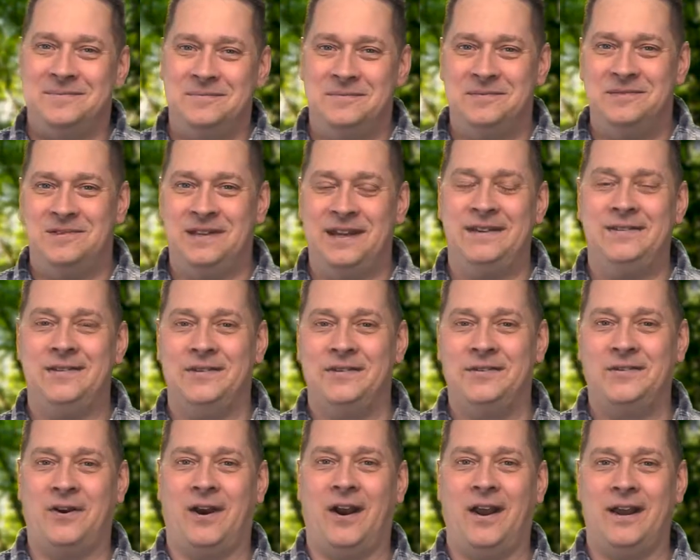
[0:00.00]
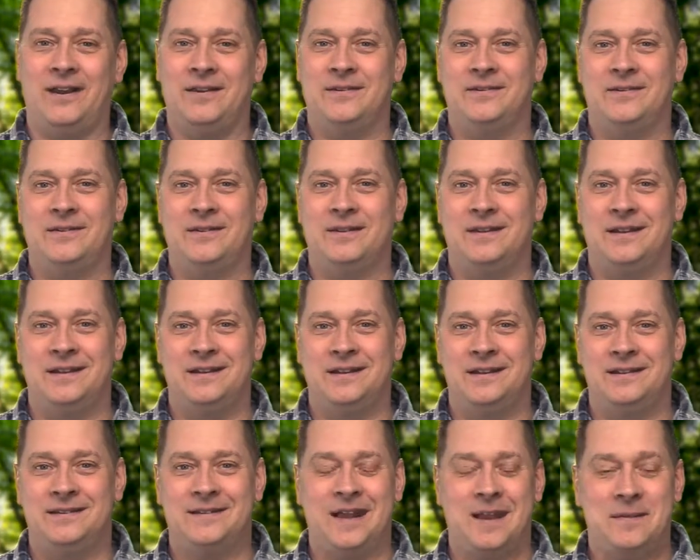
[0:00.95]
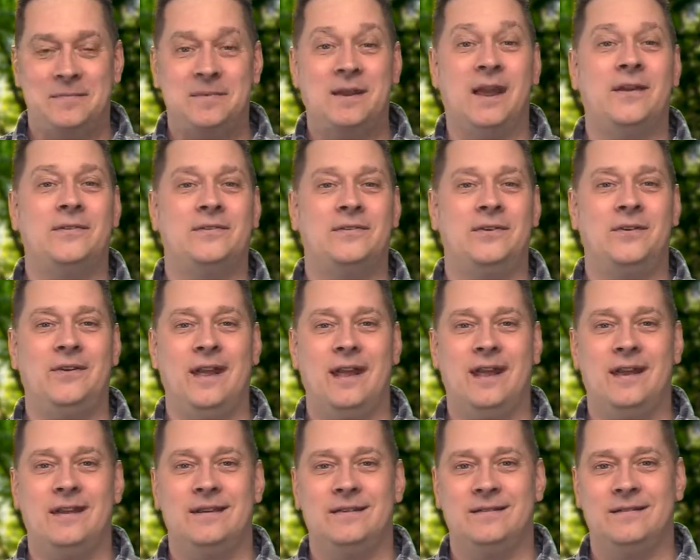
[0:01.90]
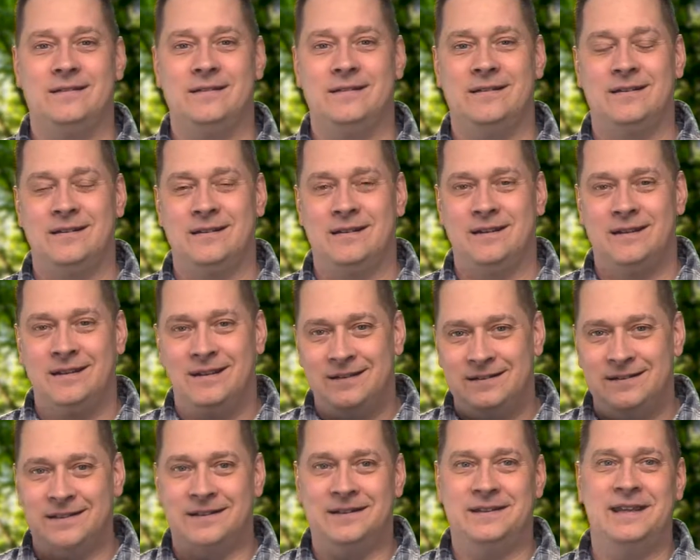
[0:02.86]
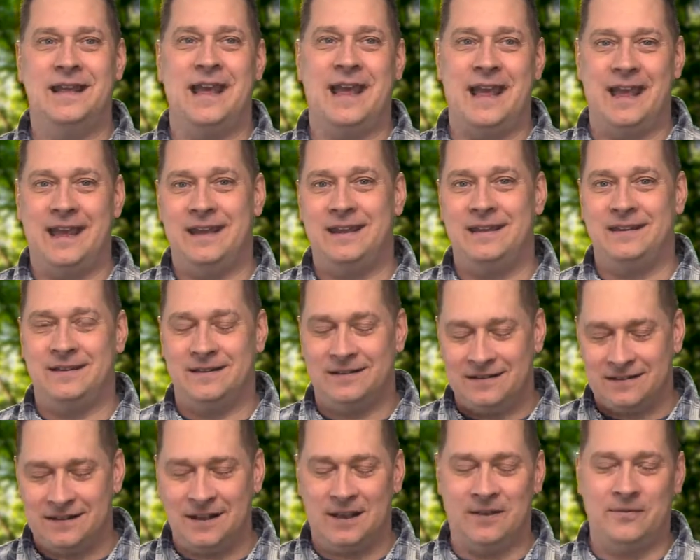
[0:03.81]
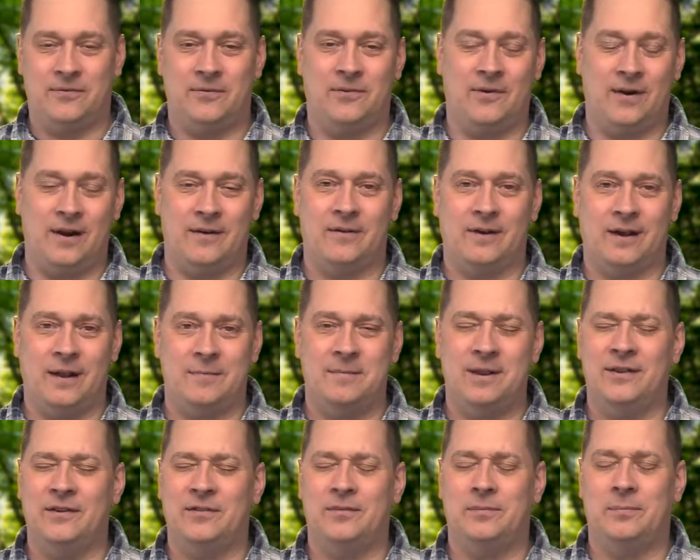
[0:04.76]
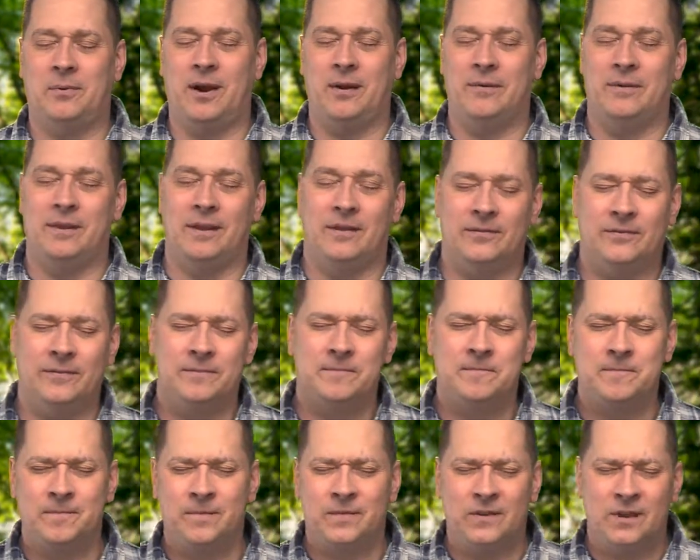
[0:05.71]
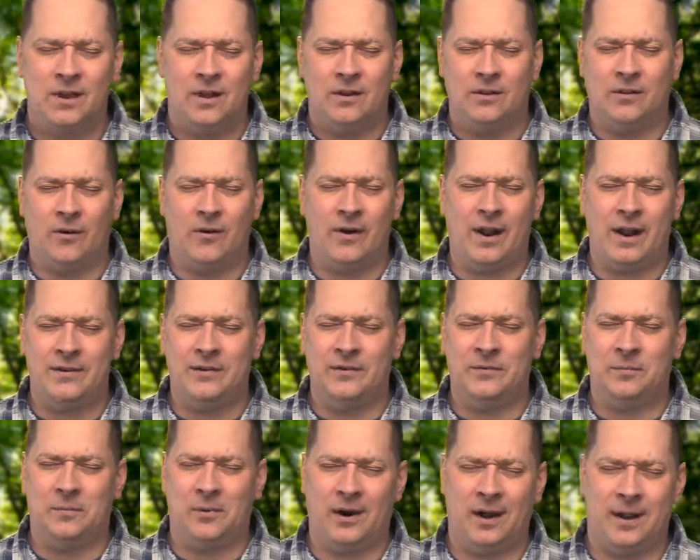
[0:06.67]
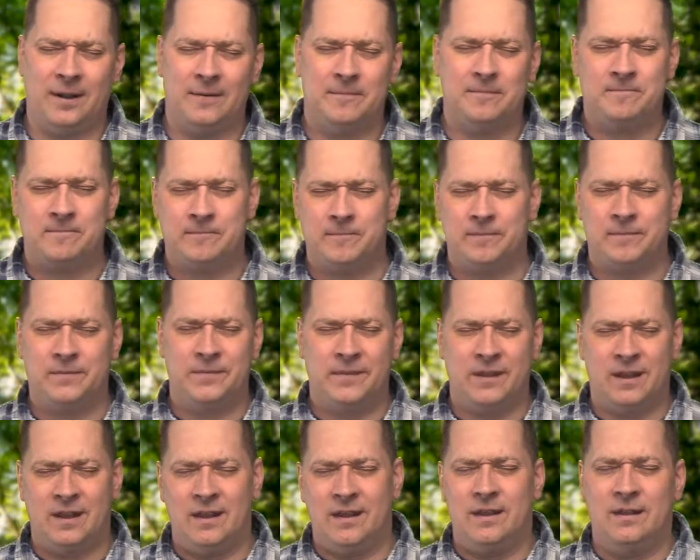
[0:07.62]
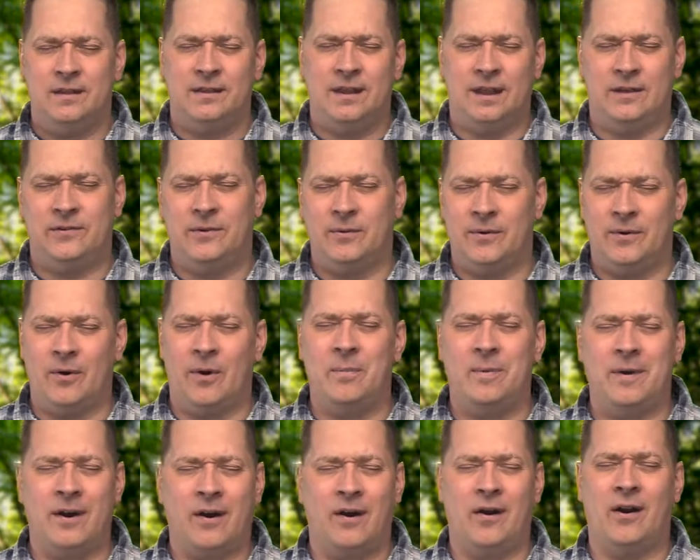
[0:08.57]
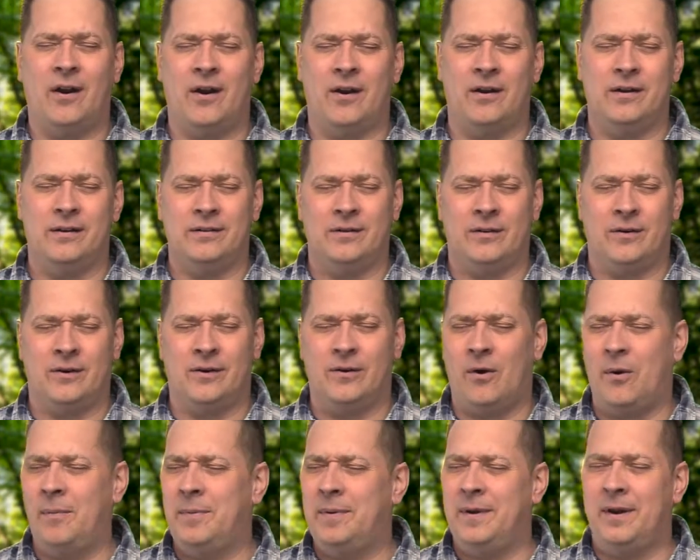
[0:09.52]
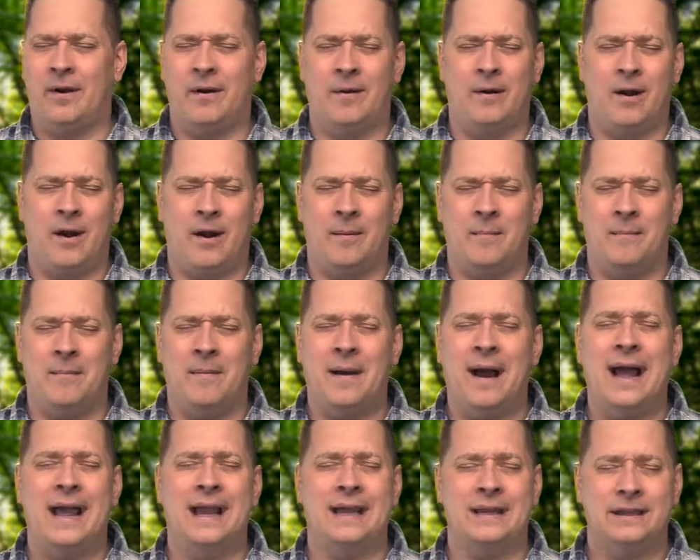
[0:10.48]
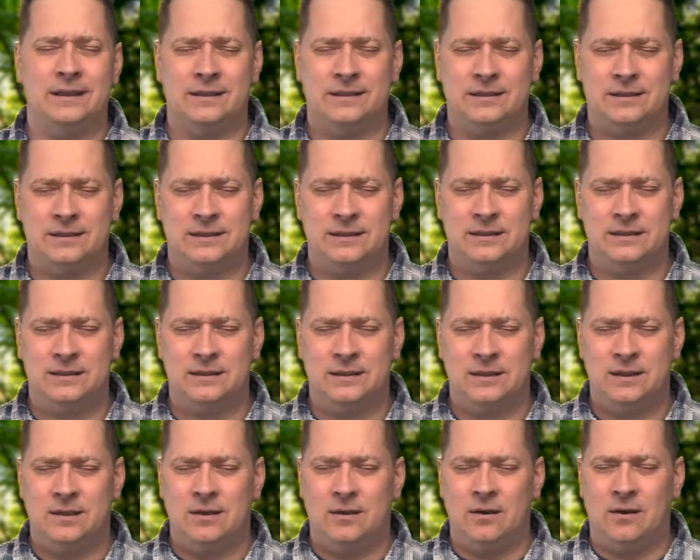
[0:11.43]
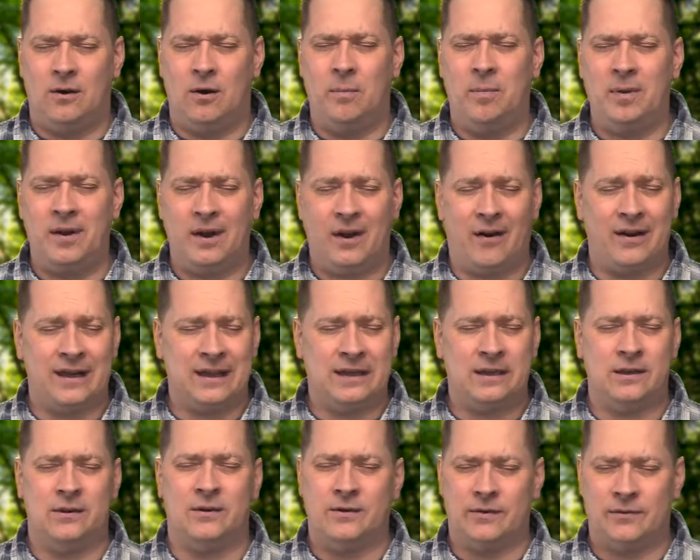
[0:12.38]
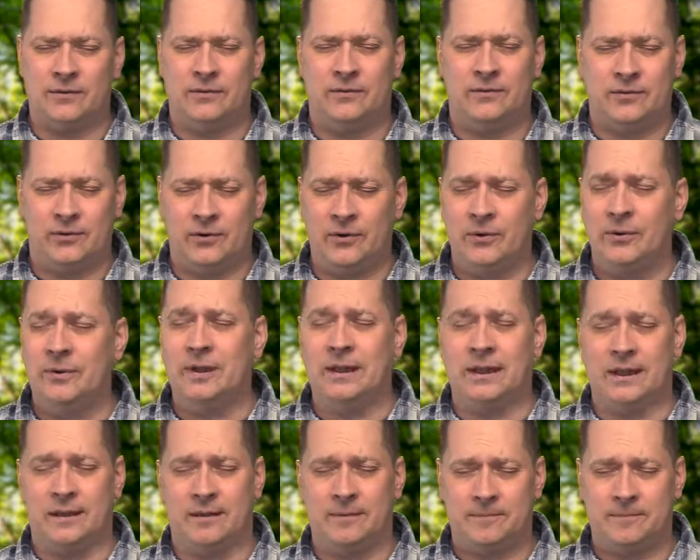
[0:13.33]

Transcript: Jesus Christ, the same yesterday, today, and forever. Let me just pray with us. Lord, I just pray that you would open our heart, Lord, open our, our minds, open our ears, truly.